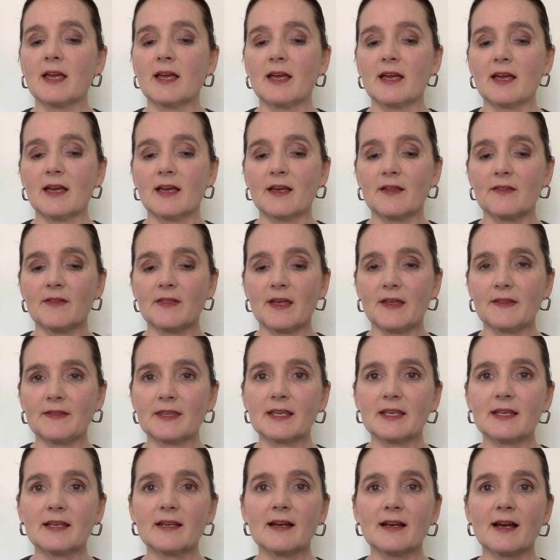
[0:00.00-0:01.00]
and then
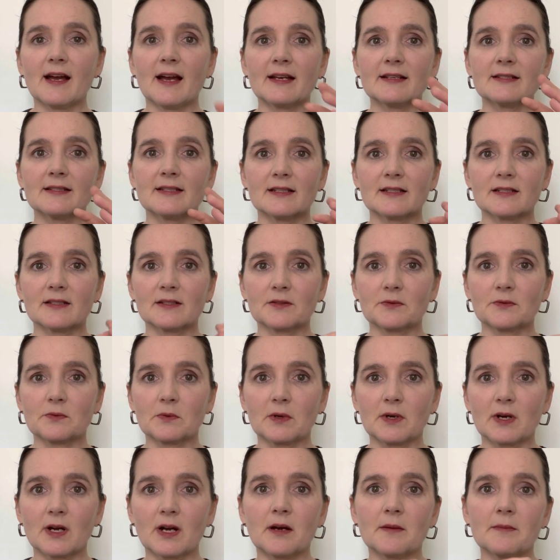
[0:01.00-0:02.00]
the ideas
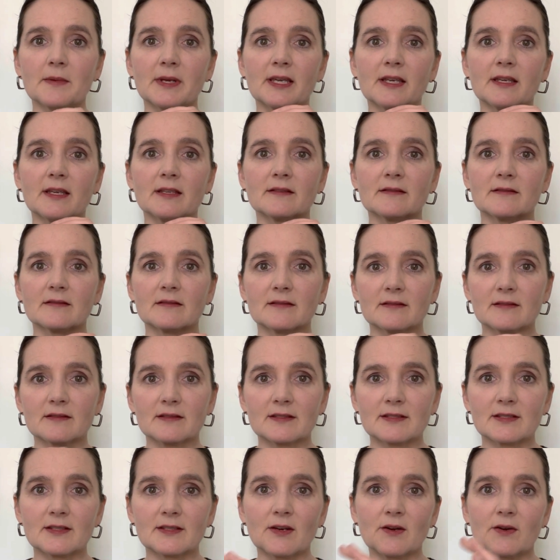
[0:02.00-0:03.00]
will come in.
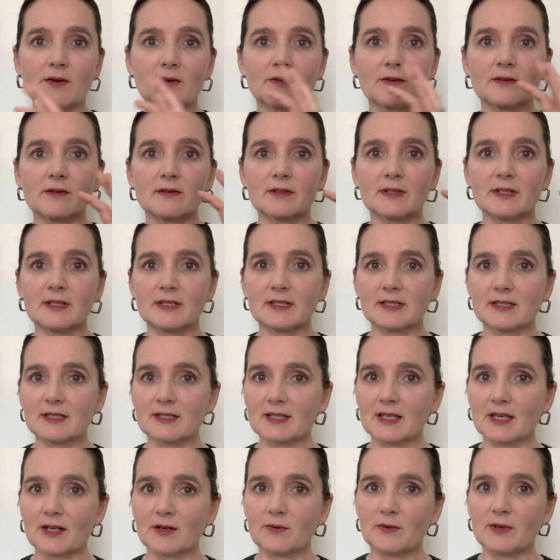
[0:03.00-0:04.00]
So it's
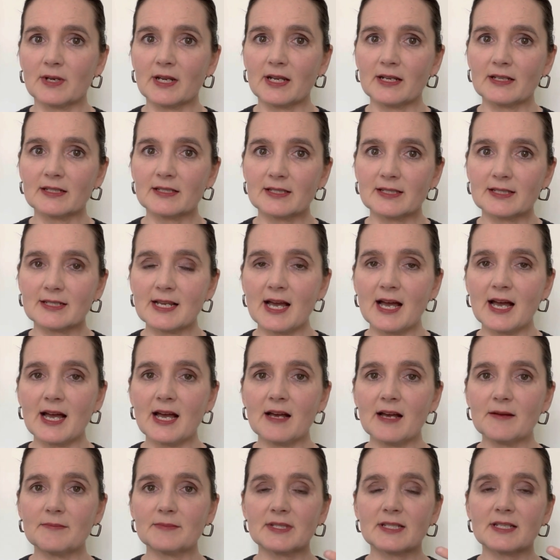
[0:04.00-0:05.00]
like, when I
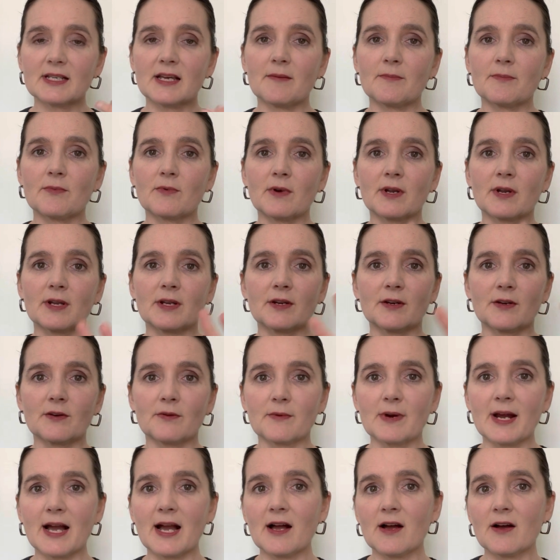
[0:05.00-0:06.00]
stop running
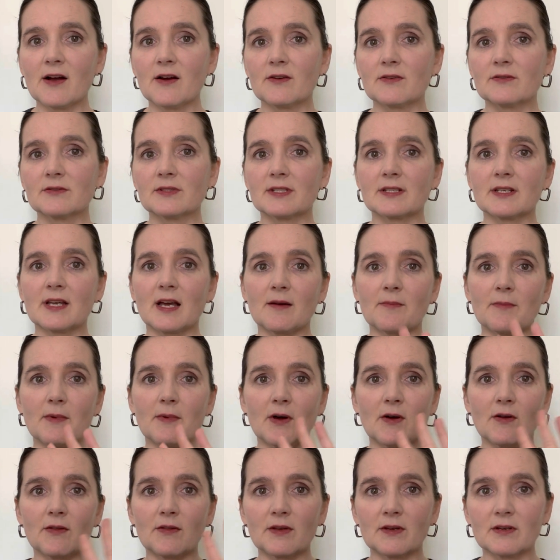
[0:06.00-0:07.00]
around, stop
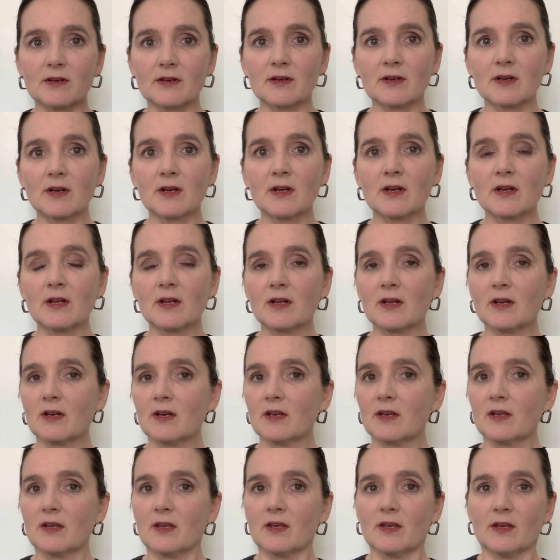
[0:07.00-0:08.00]
all the
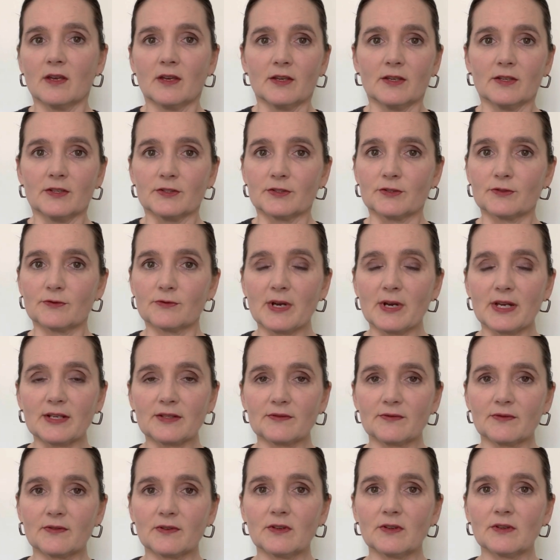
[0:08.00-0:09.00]

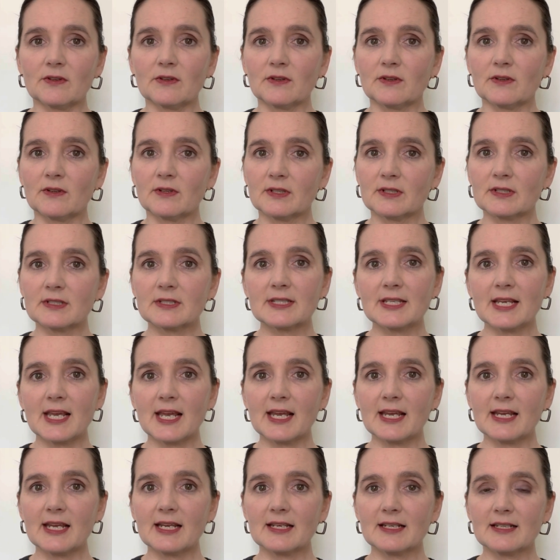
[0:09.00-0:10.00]
stressful
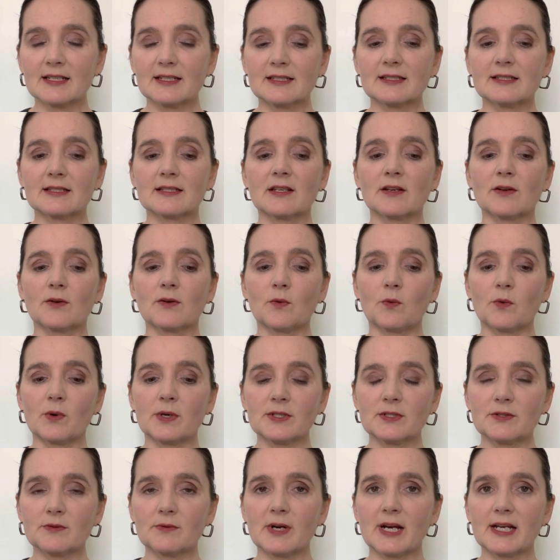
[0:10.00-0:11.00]
days,
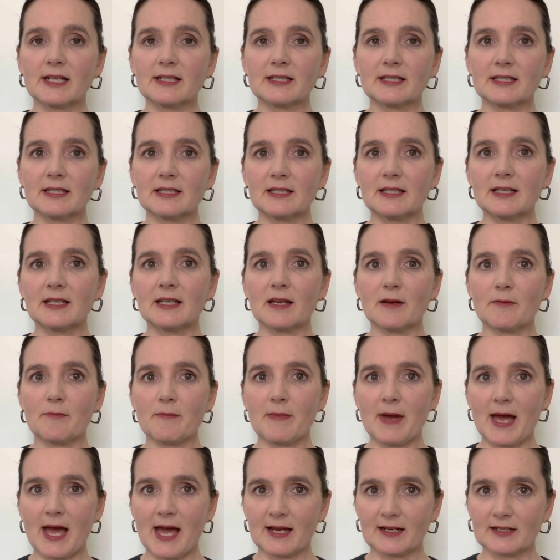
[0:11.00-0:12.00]
what do I need to get
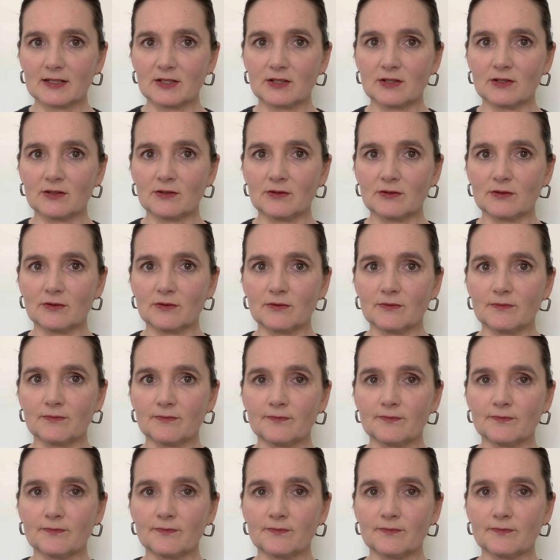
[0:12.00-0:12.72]
back to?